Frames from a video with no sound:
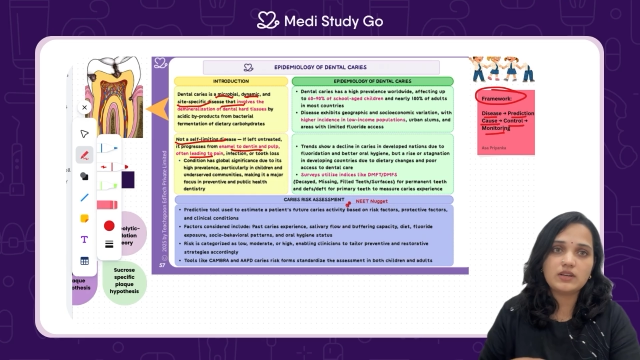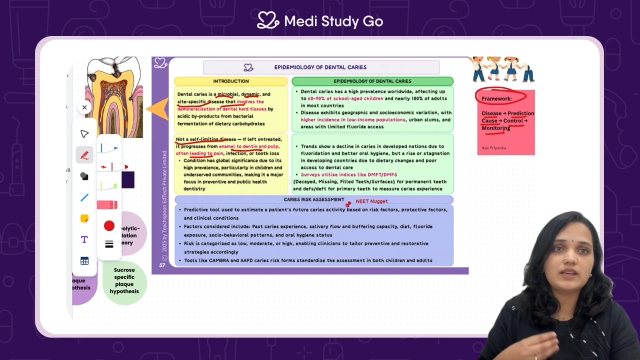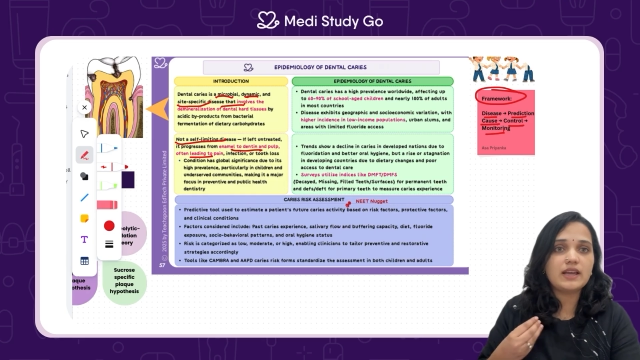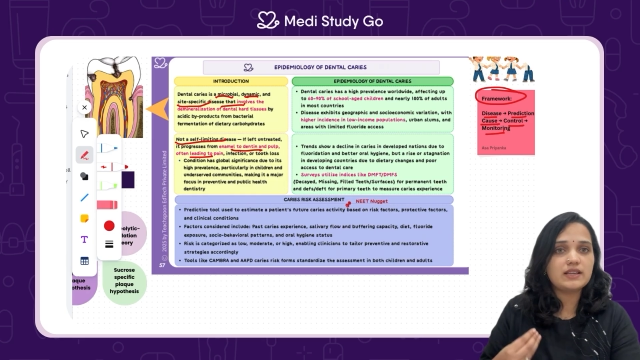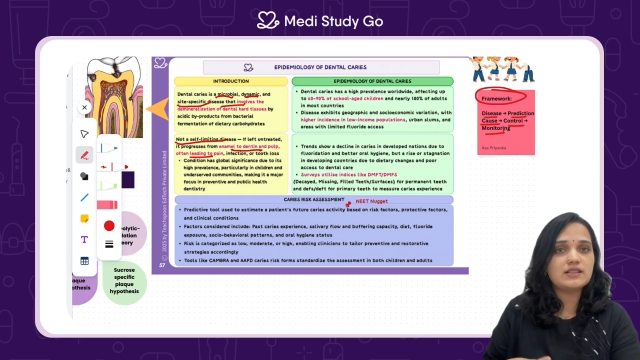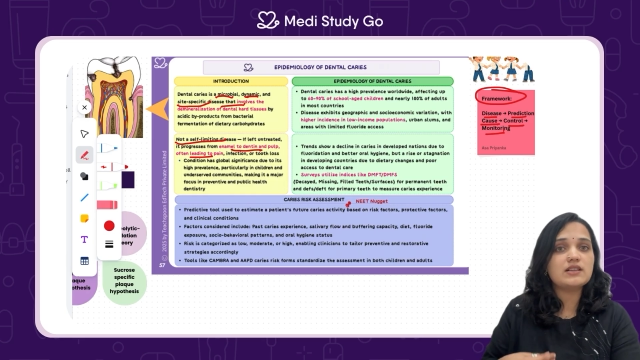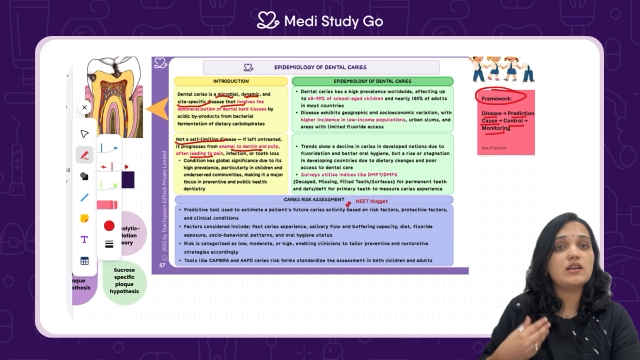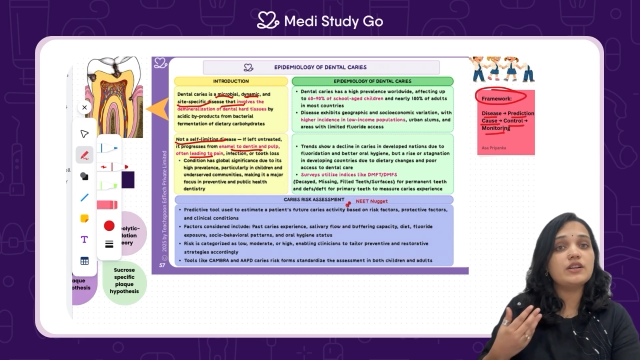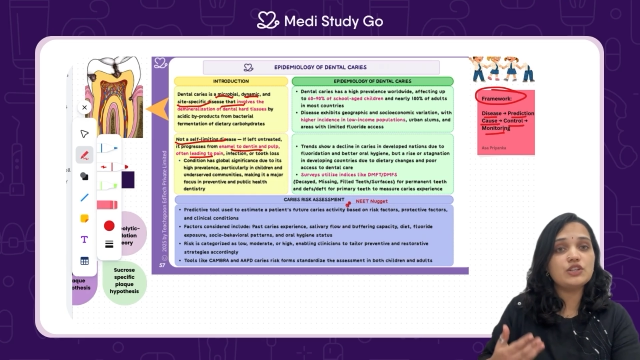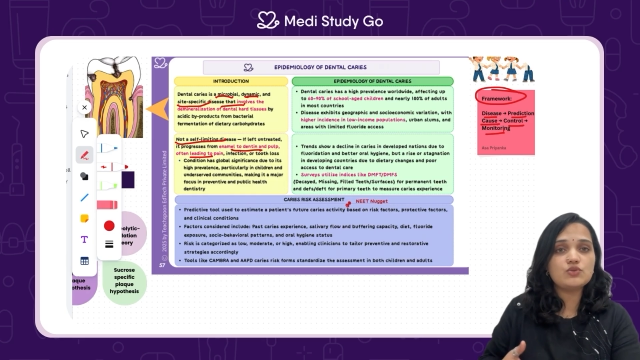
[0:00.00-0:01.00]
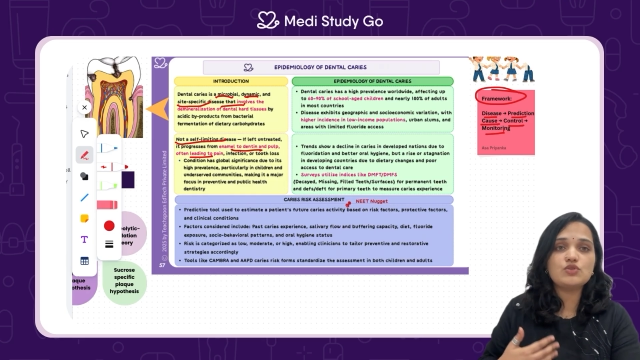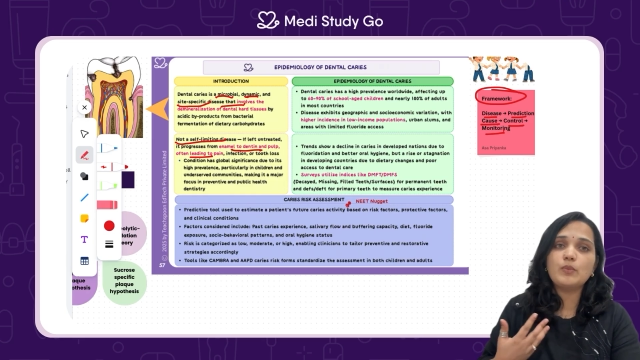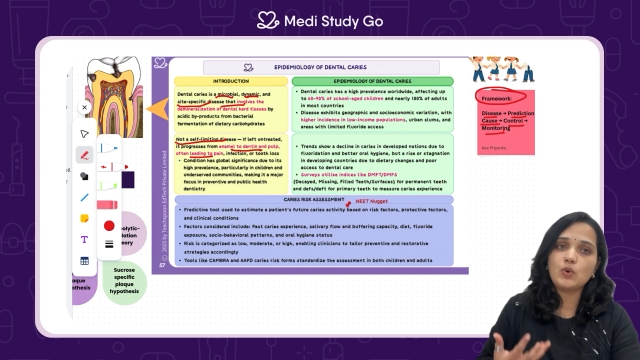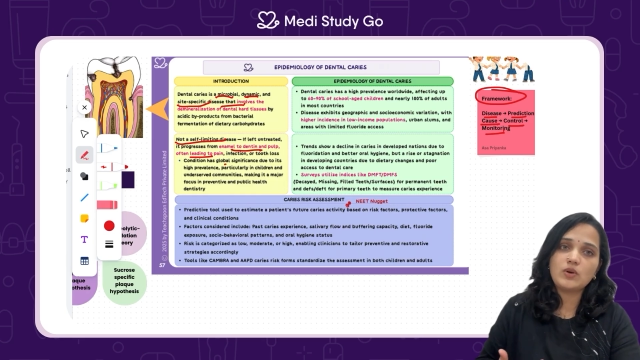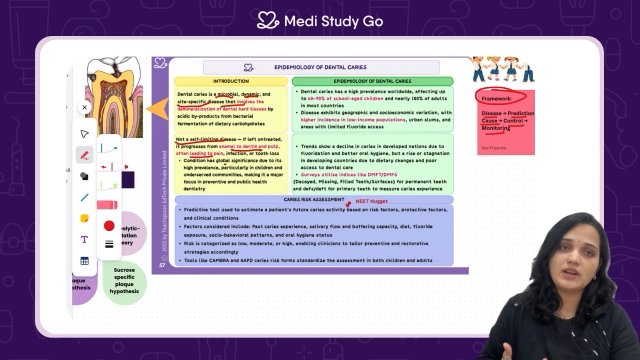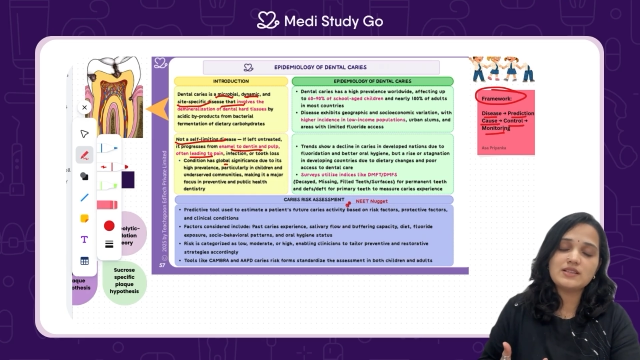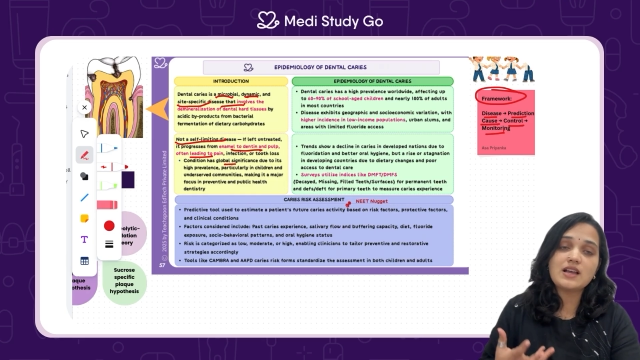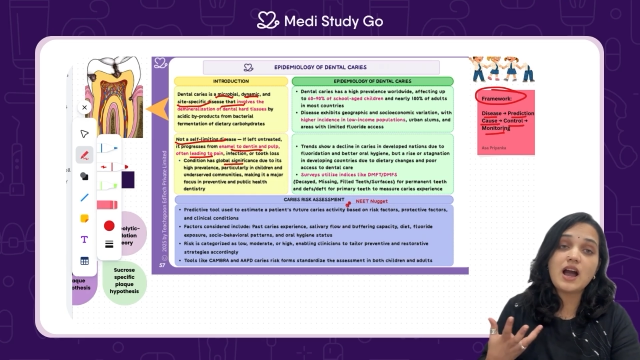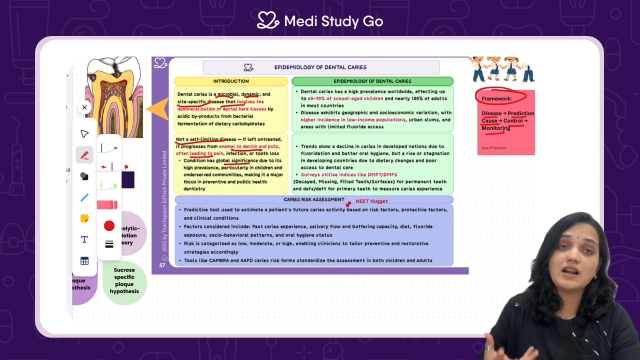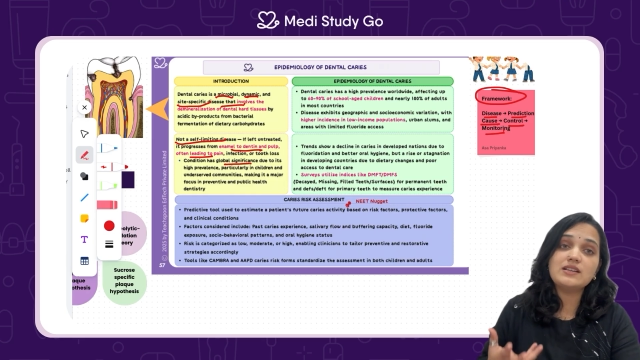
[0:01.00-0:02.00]
Caries continues to progress
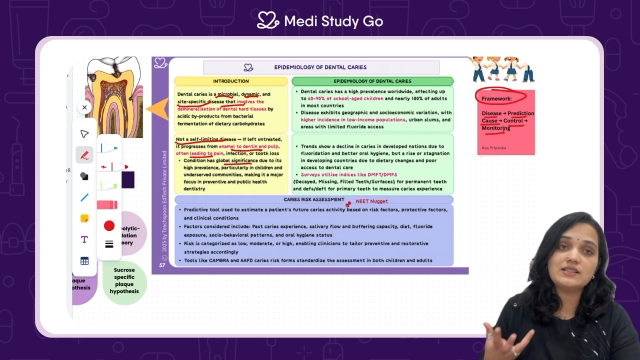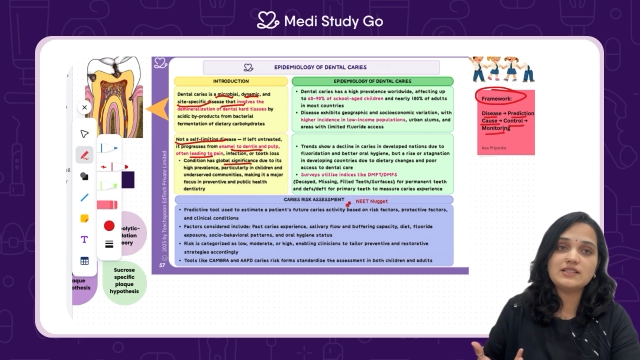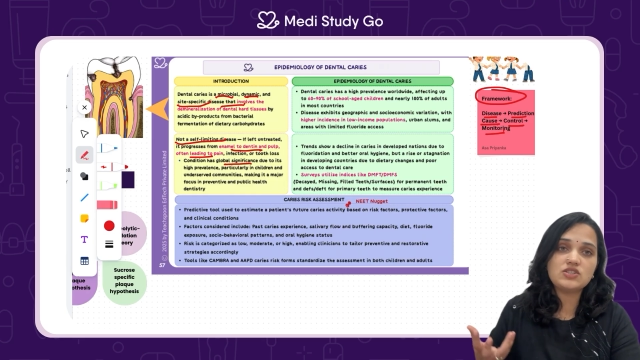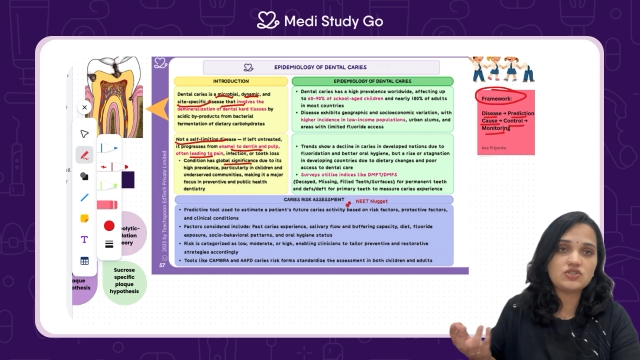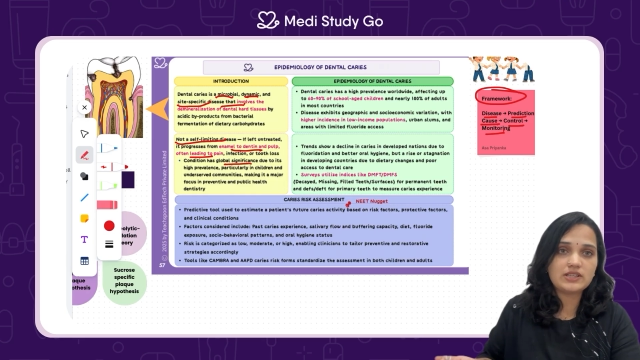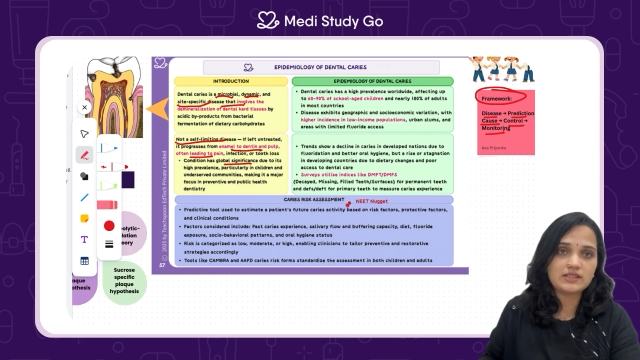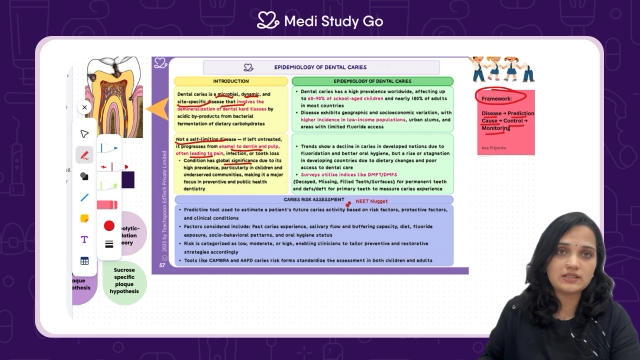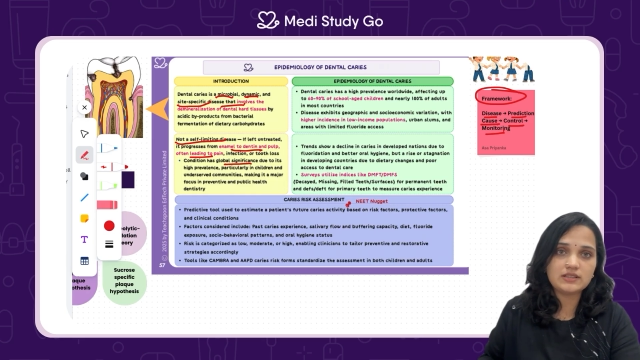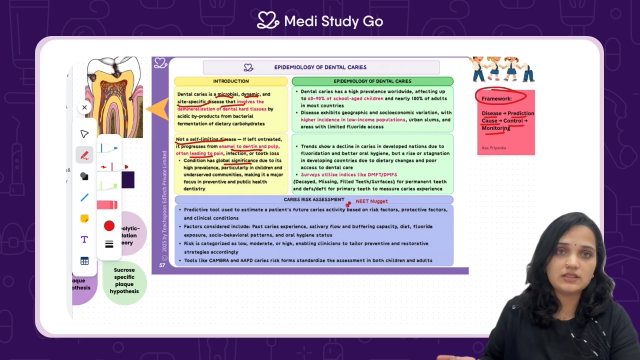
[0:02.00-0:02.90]
until it's treated.